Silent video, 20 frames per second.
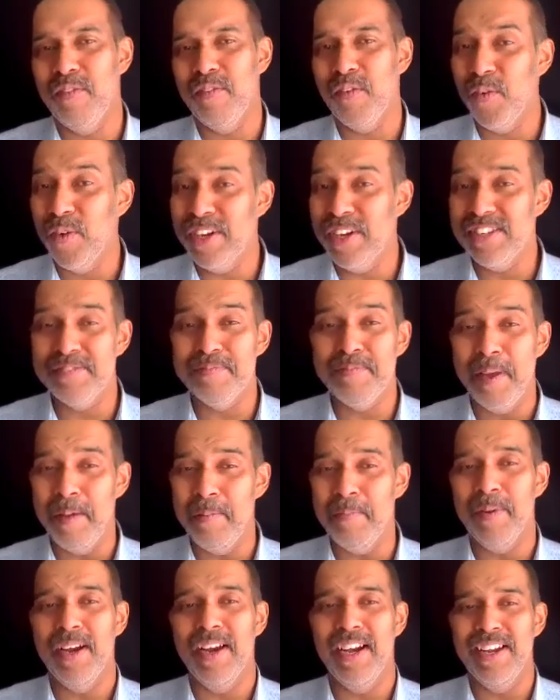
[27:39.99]
influence
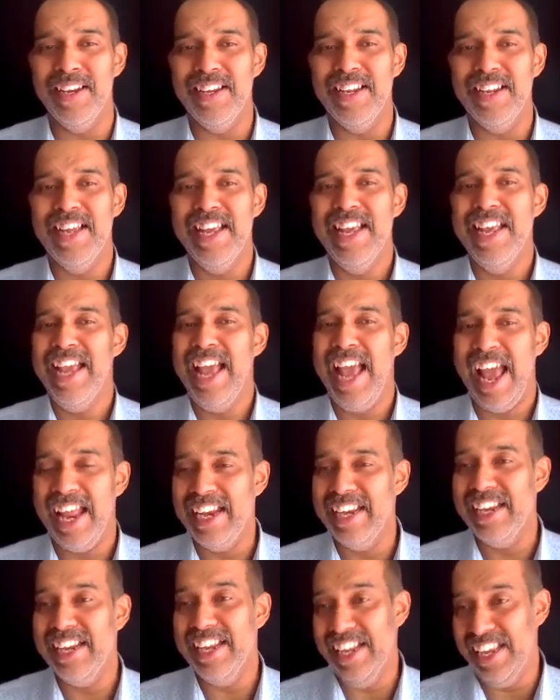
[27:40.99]
people.
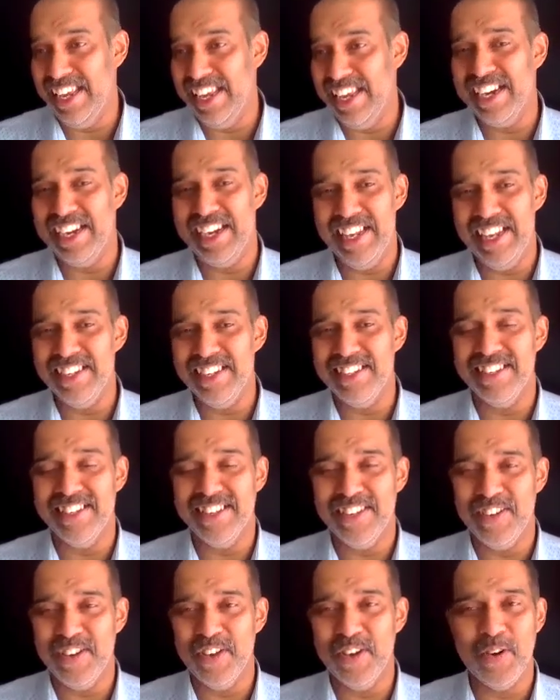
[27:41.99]
And here it
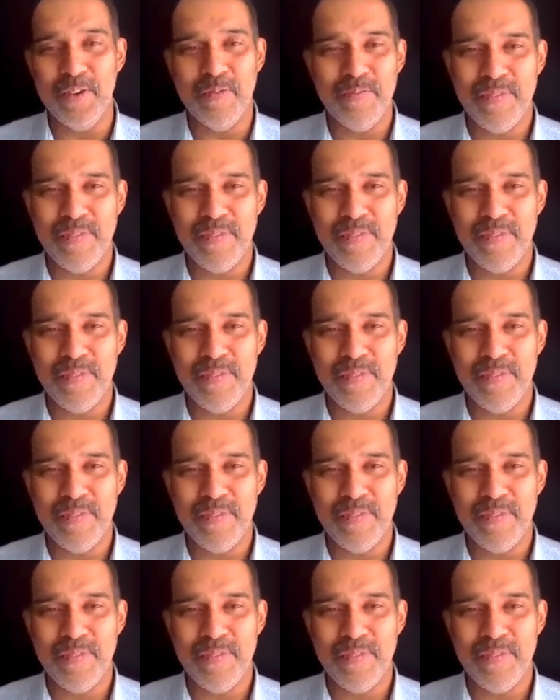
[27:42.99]
is,